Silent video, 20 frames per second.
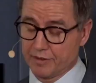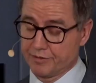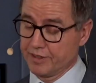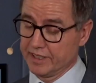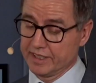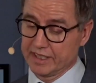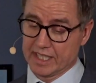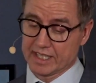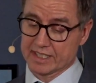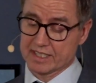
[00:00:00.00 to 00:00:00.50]

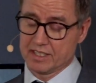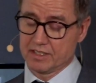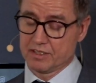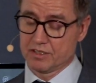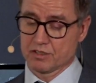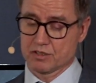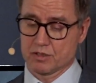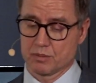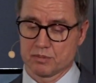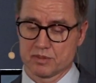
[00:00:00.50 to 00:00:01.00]
think actually
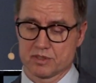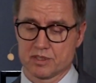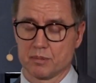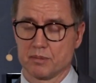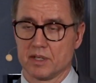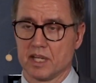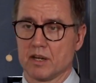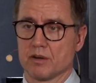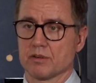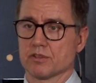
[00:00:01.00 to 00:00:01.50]
there's some
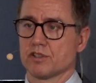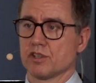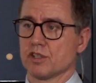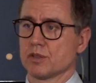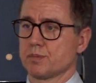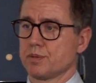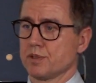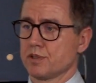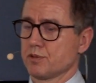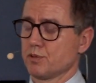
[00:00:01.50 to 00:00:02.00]
similarities
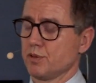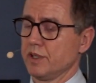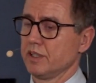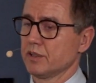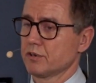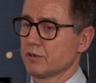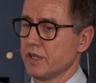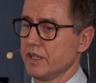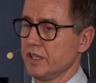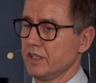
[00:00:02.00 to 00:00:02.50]
between
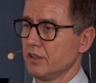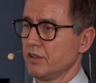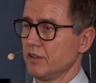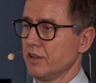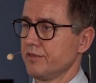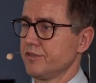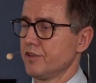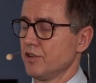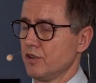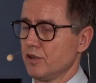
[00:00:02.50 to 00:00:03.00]
cranial.
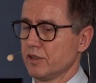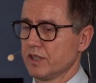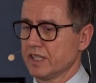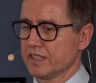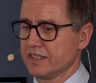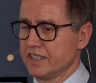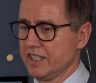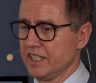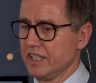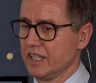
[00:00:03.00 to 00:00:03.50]
If you look
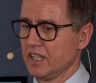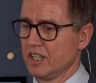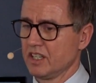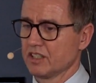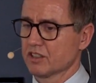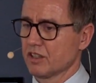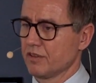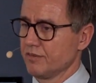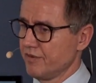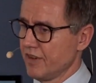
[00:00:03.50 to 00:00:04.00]
at the
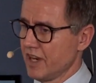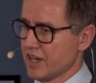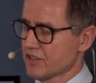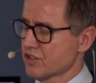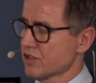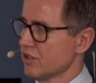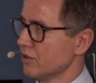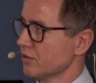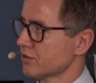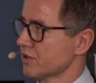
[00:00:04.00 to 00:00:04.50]

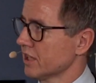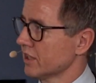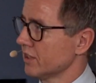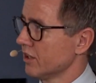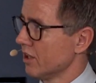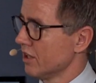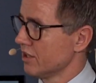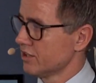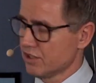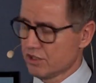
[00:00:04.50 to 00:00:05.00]
conventional
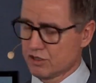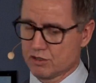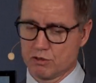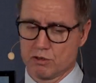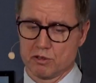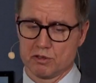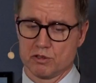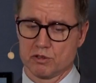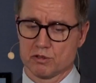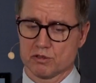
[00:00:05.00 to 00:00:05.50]
technologies,
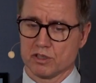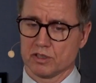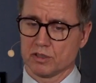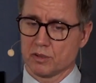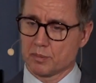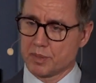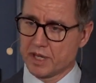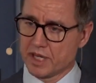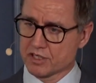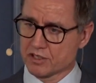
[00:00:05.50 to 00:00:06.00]
you're using the
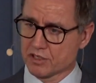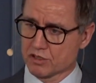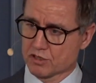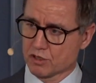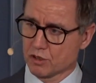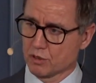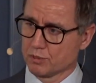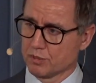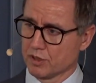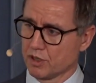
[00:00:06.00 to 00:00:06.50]
patient's
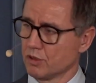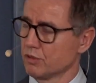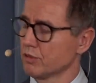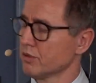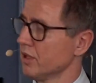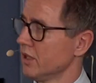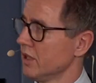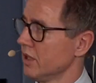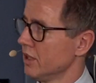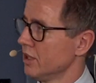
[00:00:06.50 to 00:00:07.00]
own bone,
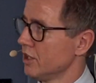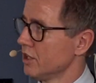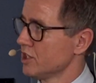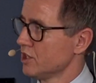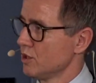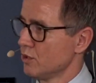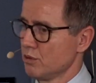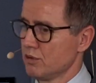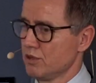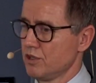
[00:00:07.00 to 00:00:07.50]

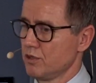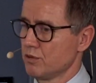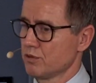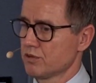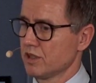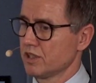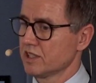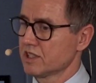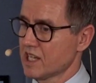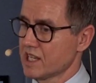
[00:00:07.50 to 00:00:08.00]
you're
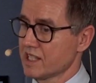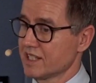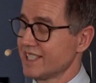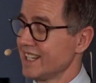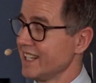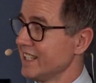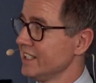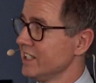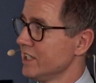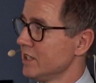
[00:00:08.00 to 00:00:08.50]
using
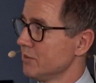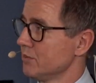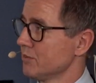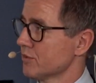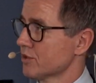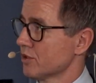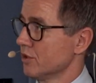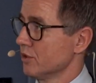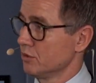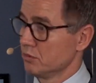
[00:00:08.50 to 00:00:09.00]
titanium,
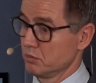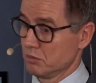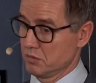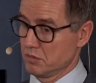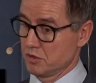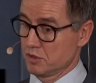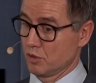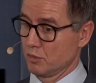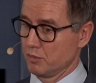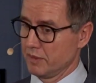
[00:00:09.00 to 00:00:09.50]
so
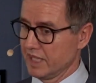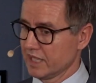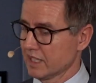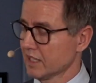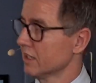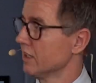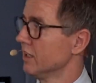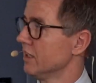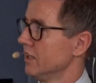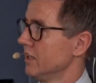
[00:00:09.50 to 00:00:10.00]

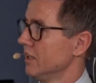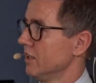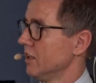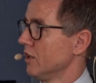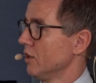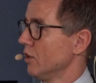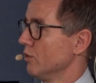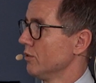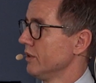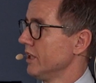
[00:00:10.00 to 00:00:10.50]
metal
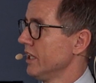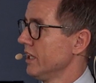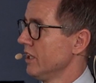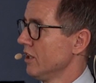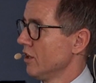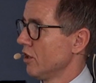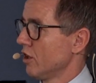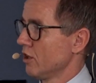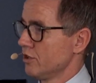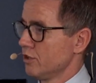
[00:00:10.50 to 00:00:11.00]
only,
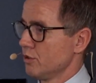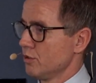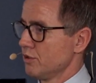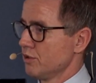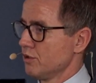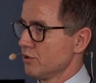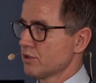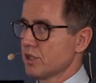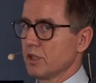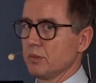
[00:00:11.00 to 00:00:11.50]
or you're
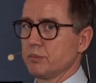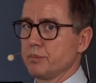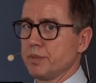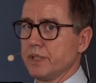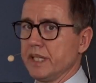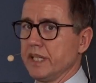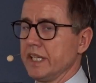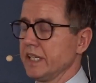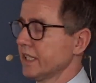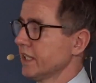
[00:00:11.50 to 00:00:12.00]
using
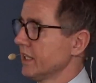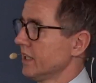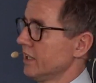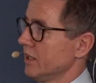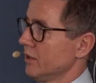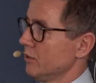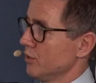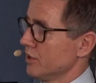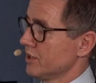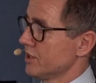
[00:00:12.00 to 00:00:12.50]
PEEK,
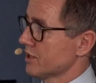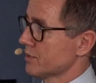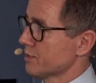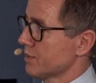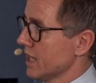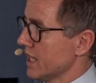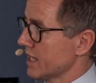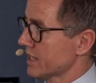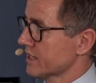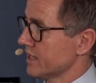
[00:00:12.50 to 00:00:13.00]
which is
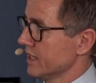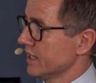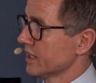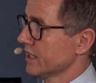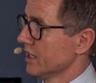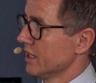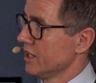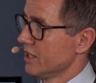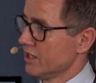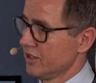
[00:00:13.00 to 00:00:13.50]
plastic,
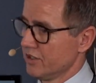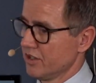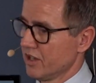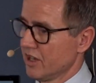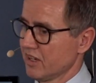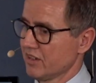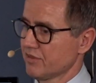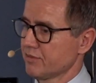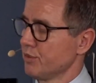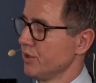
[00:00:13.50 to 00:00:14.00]

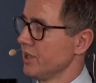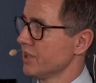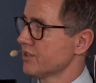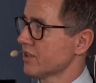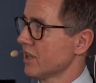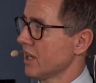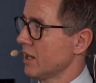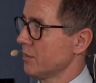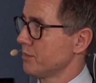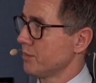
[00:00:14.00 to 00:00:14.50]
none of which
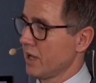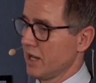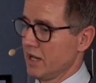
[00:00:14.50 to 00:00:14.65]
are